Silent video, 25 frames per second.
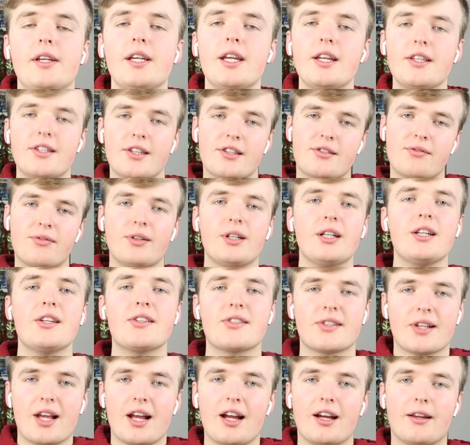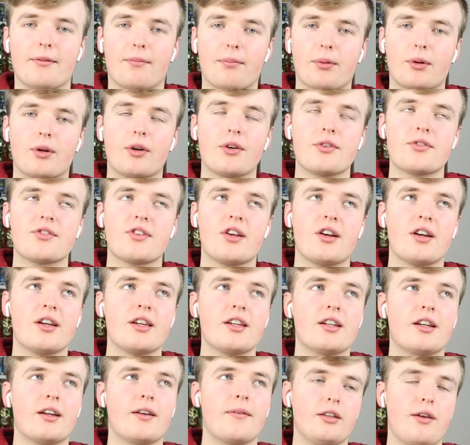The thing is, it's really sad because,
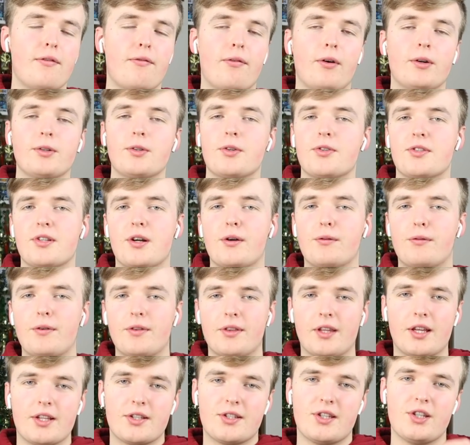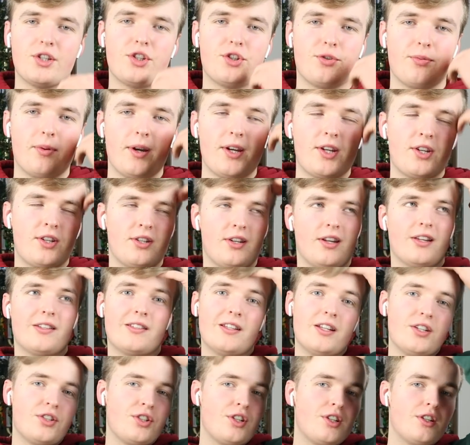like, you find yourself in that situation,
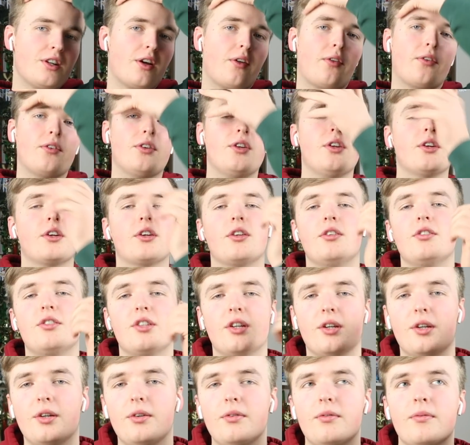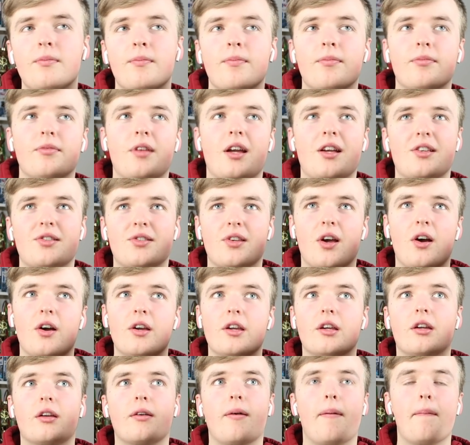there's literally nothing you can do that's
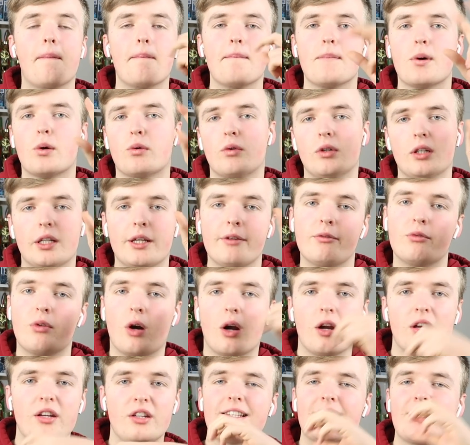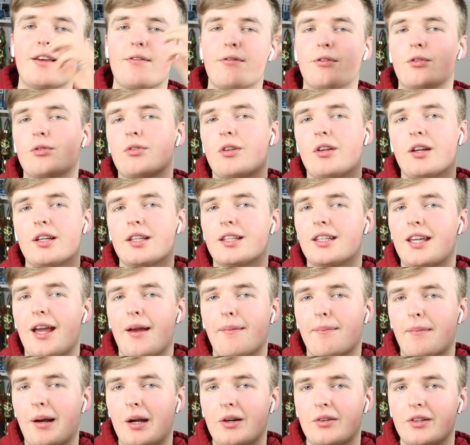like morally right, except for like
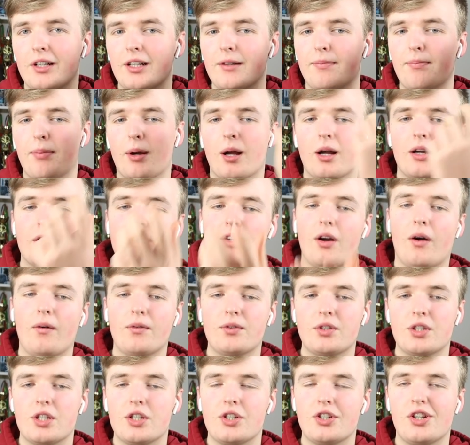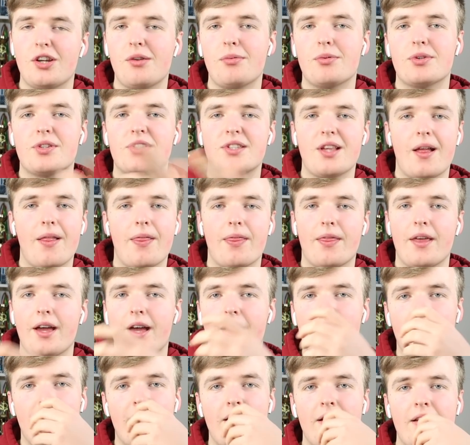get married. But obviously she was sent
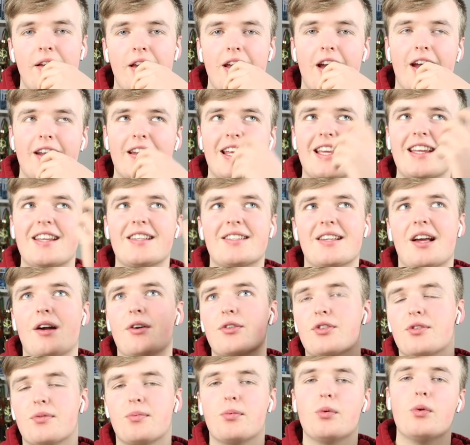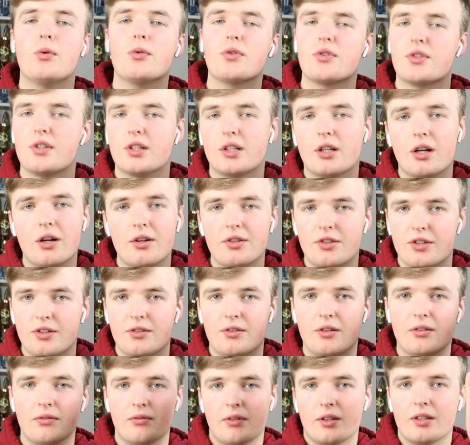there, and he's out to war, so they can't
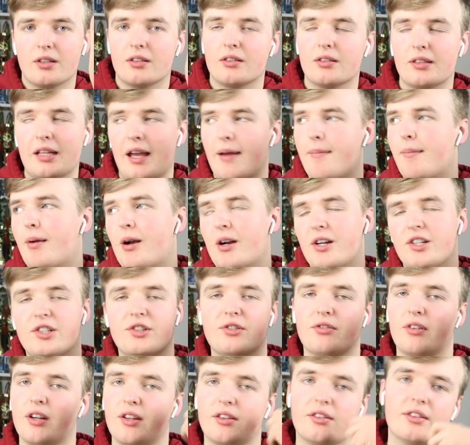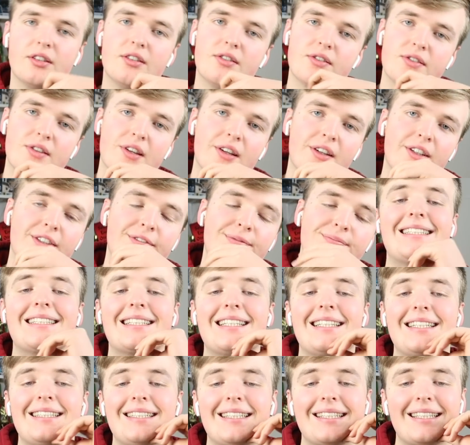do like get married or anything. So
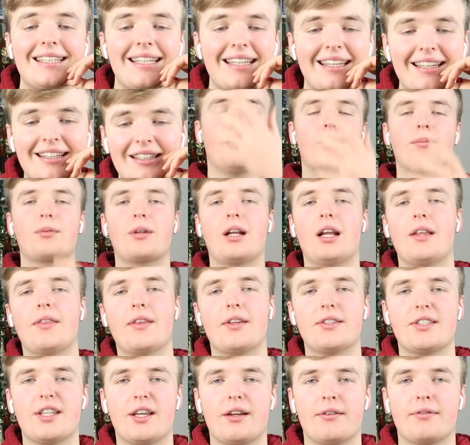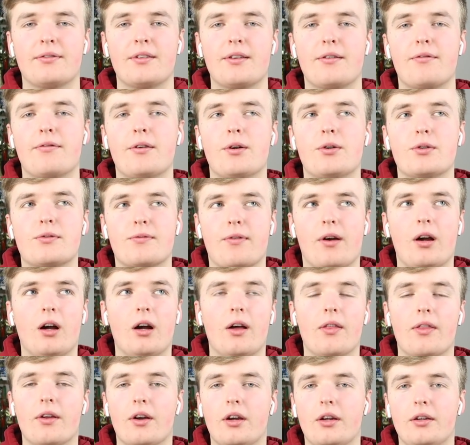sticky, sticky. I'm glad that Daphne feels for
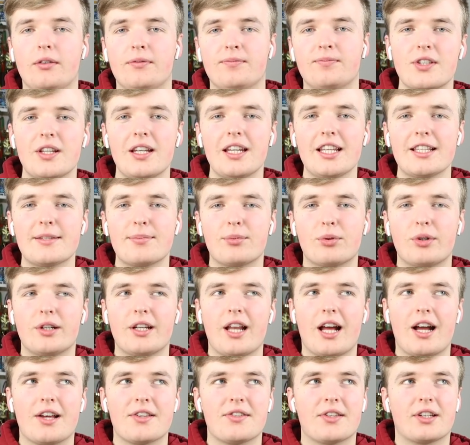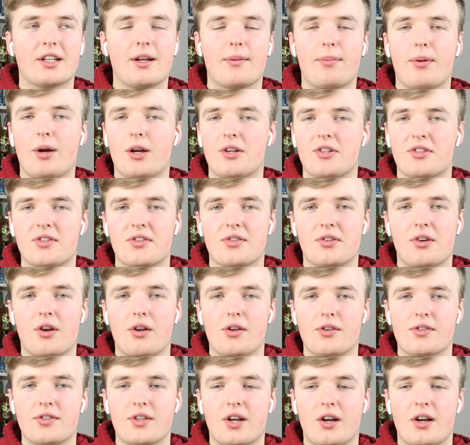her though, because at least Marina has like a person on her